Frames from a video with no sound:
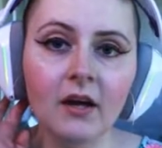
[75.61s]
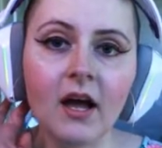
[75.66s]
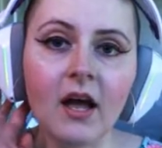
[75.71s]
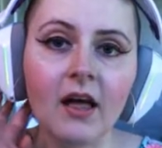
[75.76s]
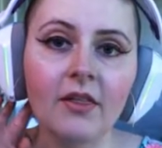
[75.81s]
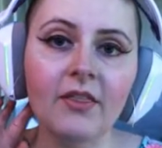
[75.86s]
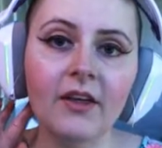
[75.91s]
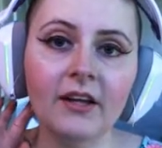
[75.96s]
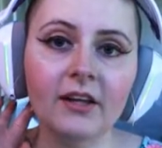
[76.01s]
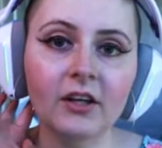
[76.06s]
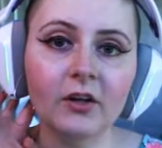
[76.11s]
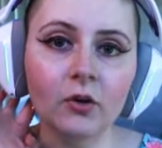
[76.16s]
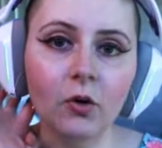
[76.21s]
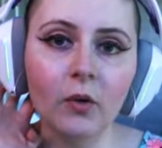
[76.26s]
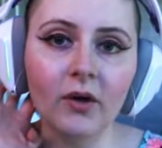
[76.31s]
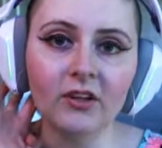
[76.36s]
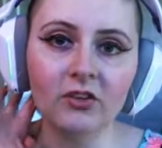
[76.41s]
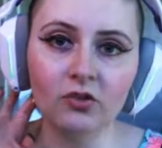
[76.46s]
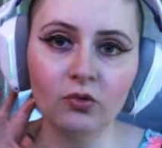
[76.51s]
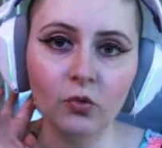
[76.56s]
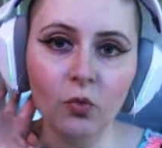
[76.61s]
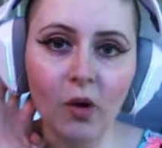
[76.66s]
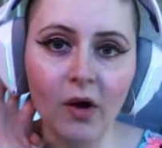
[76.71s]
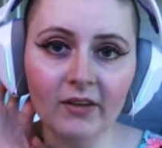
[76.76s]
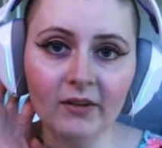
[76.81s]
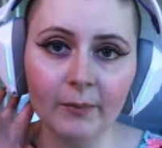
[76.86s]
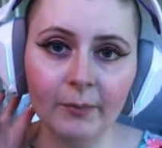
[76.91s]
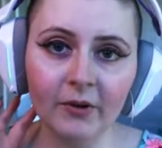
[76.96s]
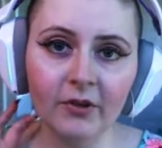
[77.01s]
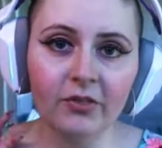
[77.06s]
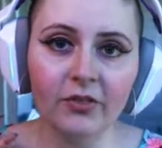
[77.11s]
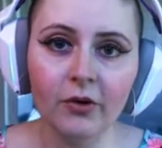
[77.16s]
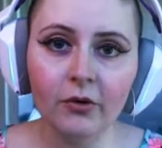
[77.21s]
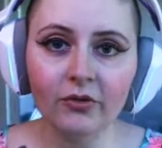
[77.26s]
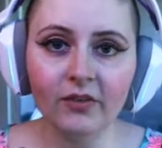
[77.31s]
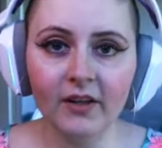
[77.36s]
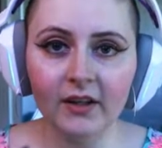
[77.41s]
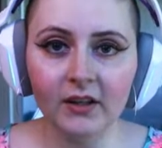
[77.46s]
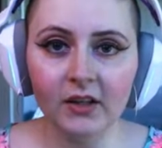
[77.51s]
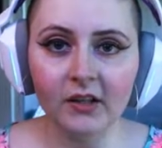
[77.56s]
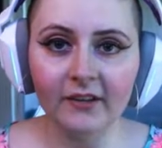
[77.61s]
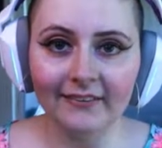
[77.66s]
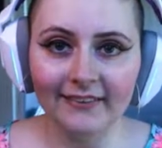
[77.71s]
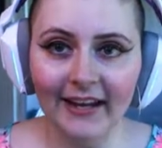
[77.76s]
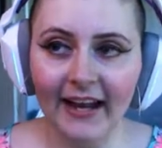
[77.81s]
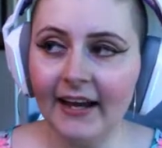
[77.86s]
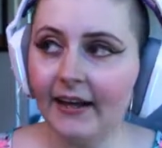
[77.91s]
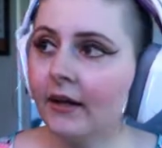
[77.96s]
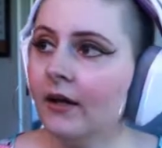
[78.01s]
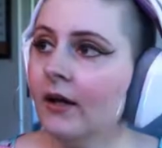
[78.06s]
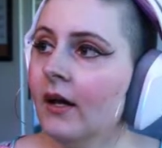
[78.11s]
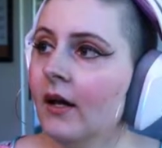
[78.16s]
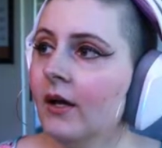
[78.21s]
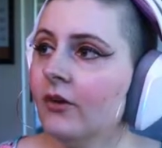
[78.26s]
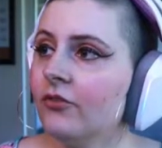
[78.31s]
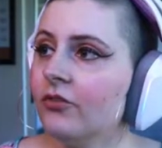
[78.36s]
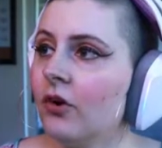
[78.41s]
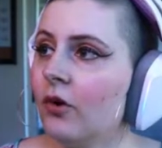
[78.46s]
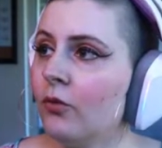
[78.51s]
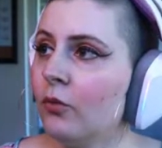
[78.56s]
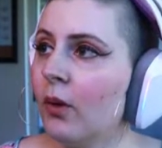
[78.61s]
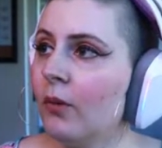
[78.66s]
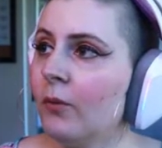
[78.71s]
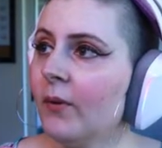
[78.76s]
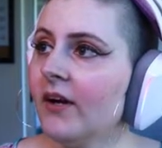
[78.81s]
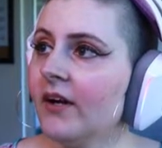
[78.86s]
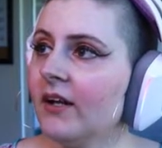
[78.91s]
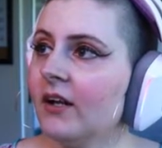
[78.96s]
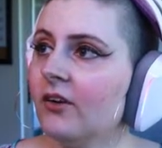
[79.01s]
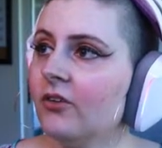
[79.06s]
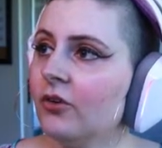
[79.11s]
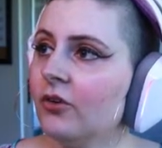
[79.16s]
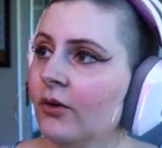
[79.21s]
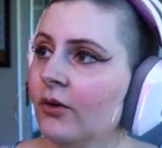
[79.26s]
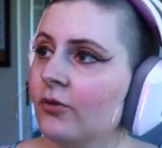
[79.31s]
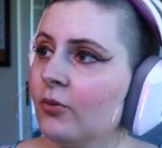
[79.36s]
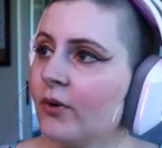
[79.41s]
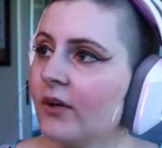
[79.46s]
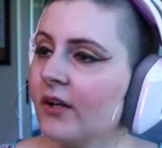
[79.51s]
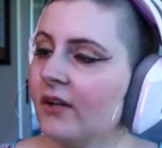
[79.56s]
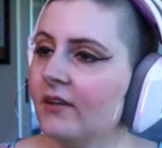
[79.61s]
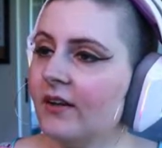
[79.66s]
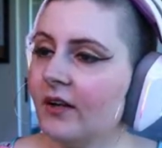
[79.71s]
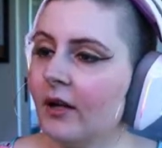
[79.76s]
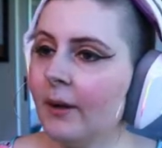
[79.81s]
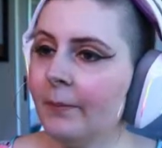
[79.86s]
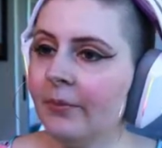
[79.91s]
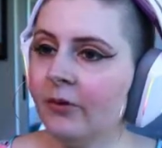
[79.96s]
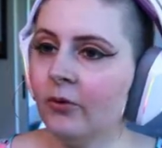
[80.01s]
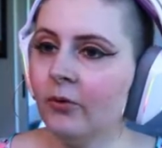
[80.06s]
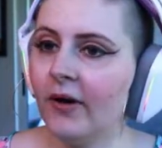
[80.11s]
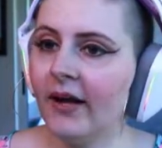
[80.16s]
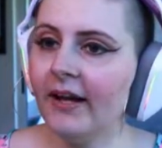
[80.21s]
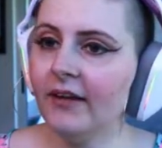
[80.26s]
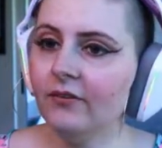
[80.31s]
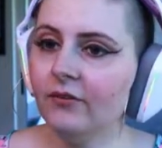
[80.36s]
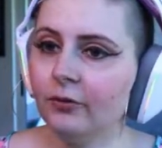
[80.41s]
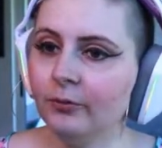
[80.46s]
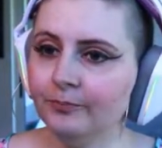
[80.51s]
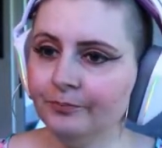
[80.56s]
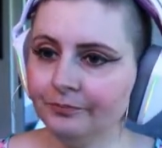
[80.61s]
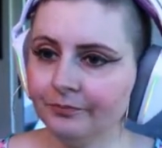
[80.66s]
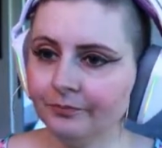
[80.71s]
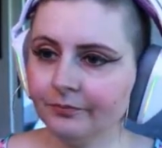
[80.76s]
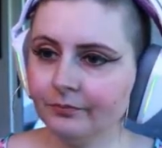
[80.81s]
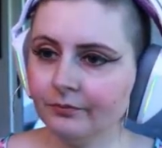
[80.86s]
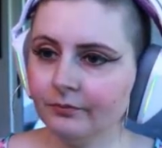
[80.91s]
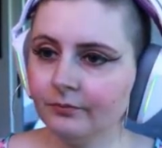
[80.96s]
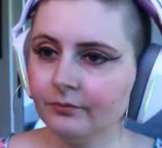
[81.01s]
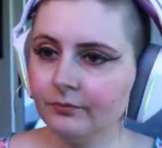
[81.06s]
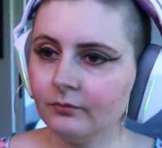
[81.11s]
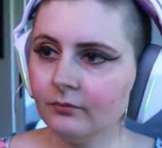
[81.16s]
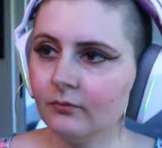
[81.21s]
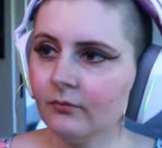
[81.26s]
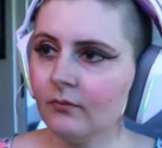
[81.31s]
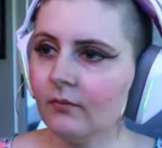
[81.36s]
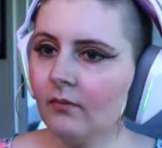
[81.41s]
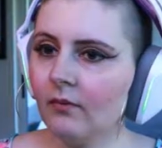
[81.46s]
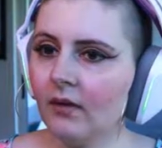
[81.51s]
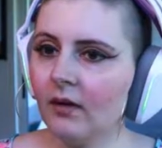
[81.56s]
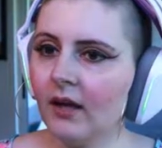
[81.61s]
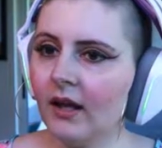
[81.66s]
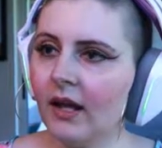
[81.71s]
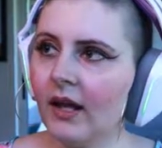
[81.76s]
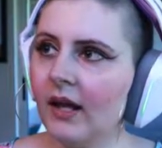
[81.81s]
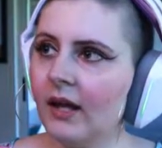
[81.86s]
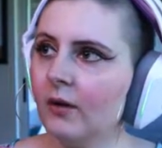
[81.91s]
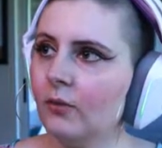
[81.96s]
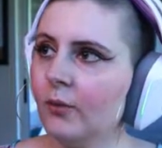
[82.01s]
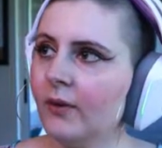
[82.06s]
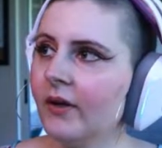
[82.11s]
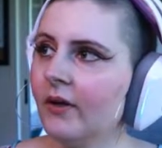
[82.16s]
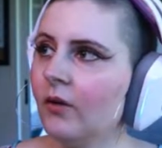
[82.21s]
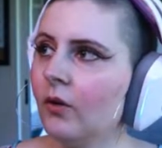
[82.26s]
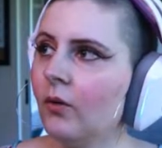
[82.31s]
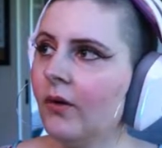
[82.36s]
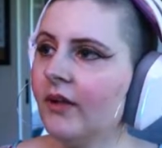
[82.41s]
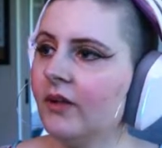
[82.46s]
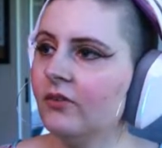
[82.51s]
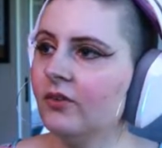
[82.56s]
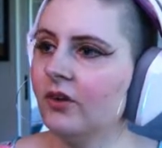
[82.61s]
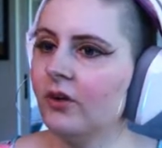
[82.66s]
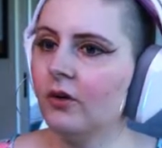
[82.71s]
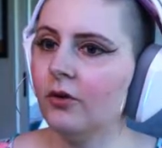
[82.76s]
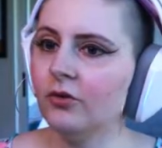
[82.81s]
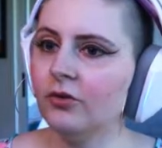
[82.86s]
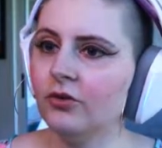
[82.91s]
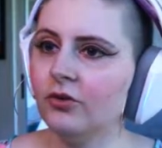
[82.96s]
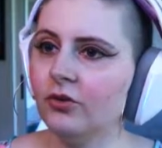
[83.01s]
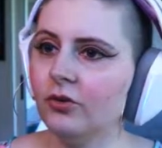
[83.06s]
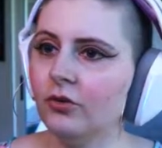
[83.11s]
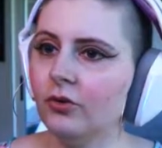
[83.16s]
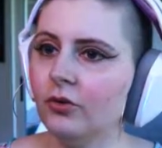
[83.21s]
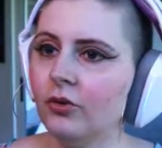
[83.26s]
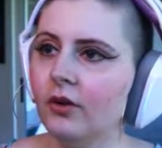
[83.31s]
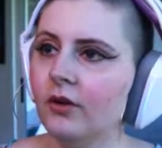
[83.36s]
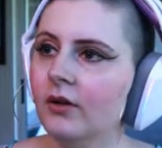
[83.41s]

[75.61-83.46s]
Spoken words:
then you're going to want to put those in your deck. So what we're going to do going to take our Blue Eyes and we are going to go to